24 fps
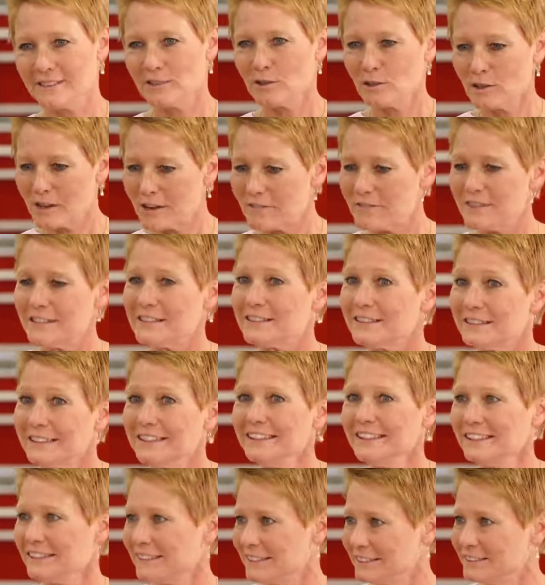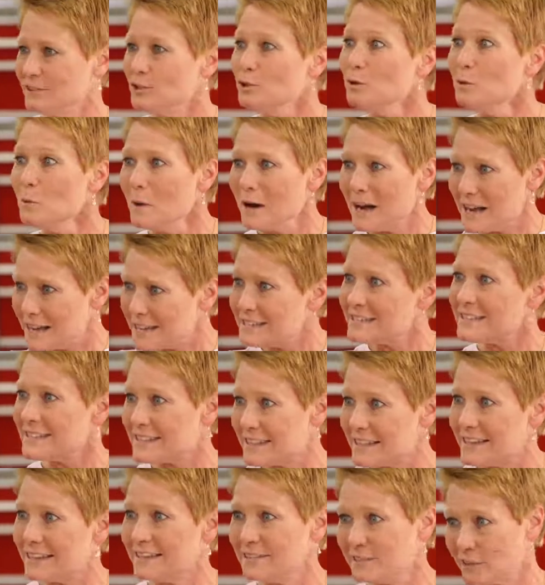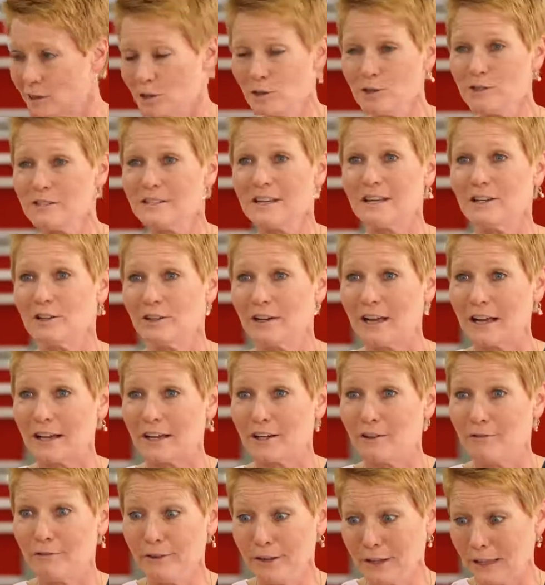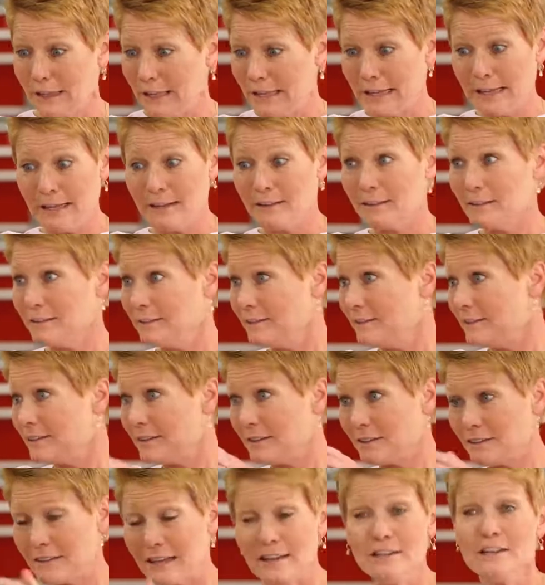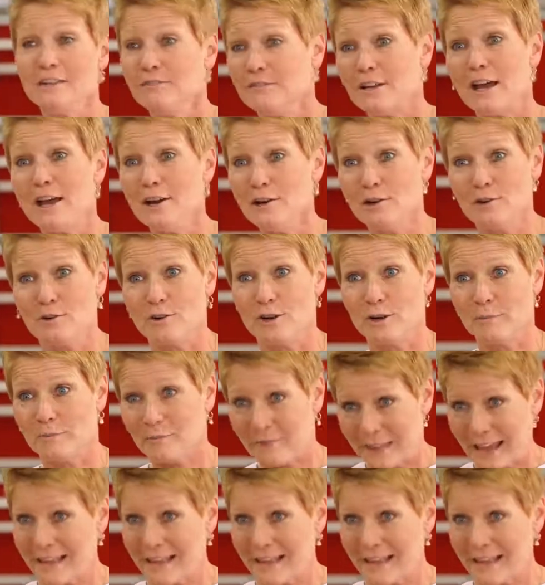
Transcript: So you have these little nuanced things that you're saying you're not going to feel. Then you have tire grip.